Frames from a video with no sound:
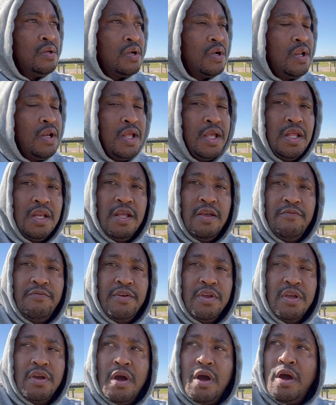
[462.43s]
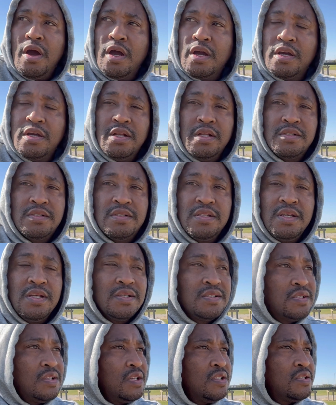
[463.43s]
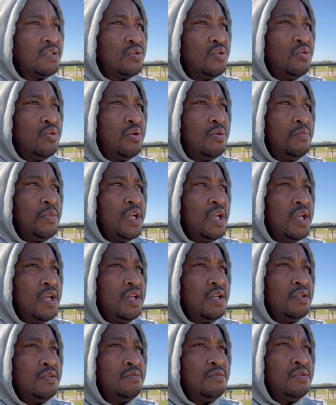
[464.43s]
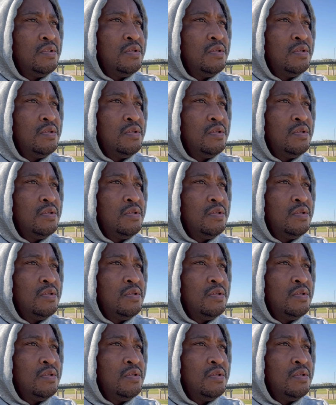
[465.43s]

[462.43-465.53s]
clean NVR, good CSA score, man,